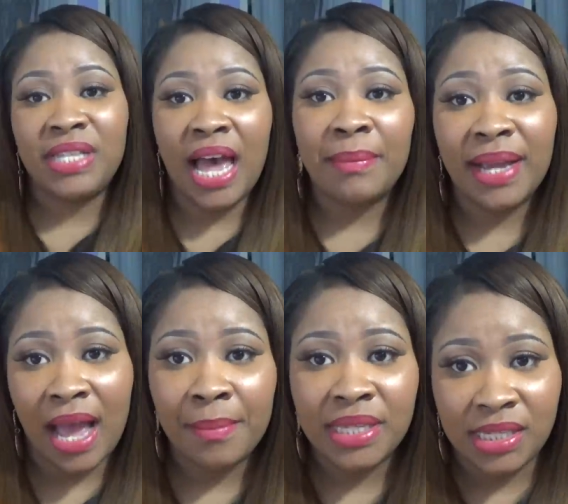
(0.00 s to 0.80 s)
time and
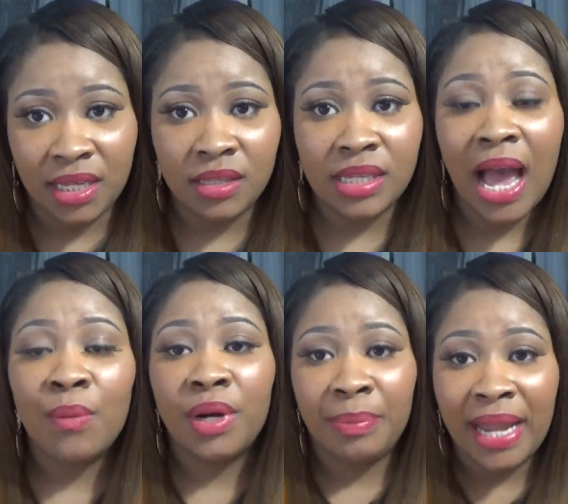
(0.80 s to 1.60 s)
common sense, I
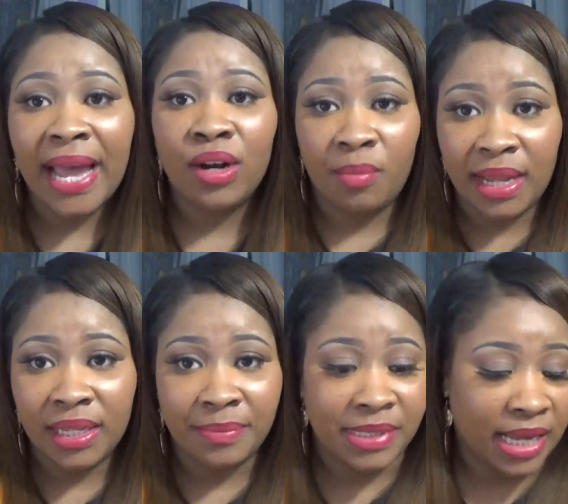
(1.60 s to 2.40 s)
would apply it on my
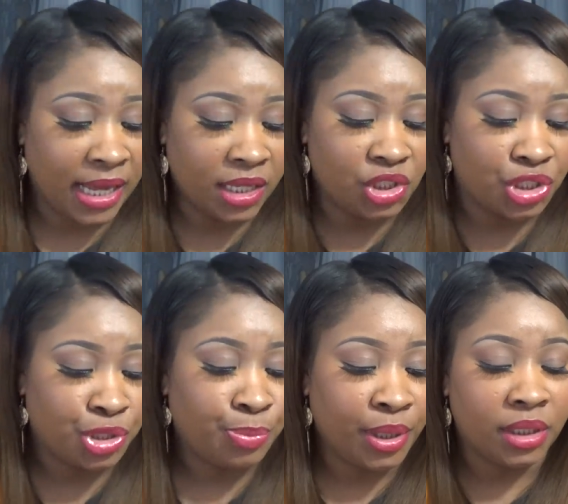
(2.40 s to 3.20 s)
lips and
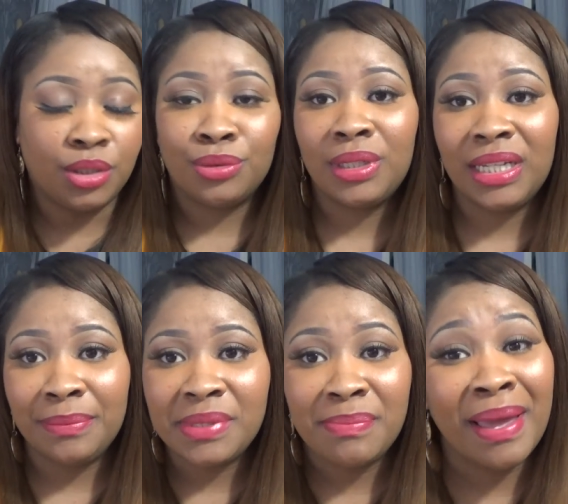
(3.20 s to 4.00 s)
just put little
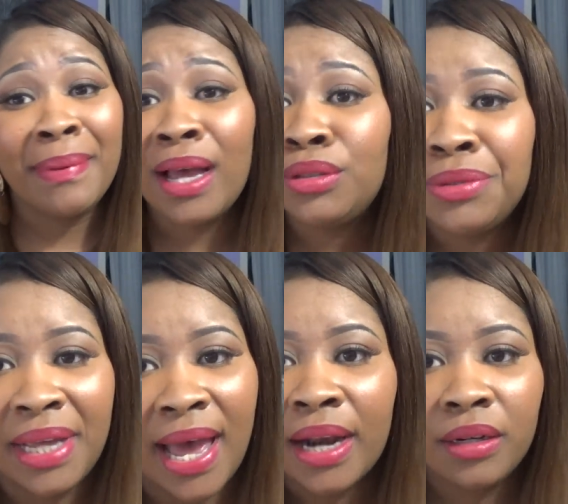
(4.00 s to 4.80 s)
clips. Maybe I'll do
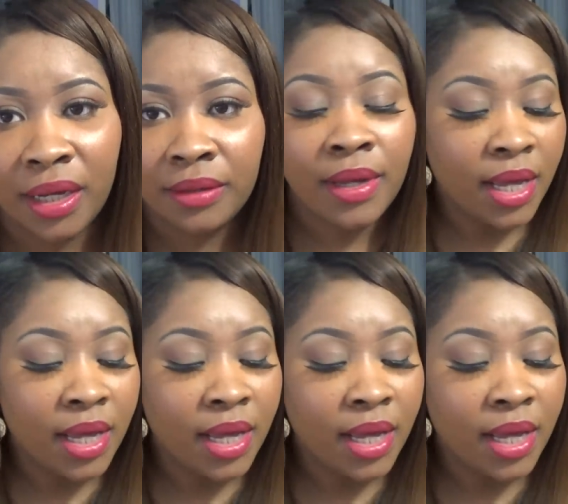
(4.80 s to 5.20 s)
that. I don't know.